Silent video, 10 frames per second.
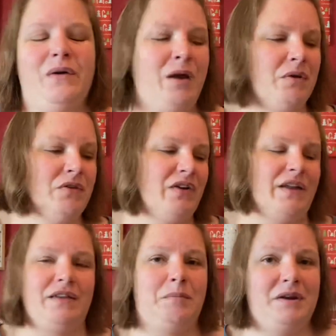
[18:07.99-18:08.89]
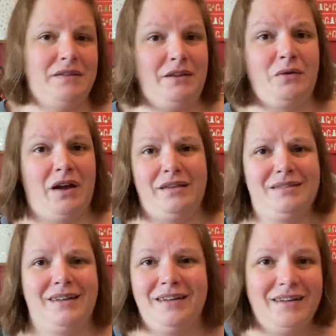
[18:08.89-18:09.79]
I always forget that I'm going to see you
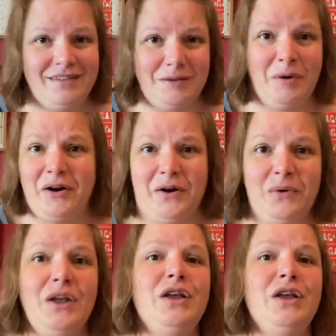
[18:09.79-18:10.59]
guys tomorrow.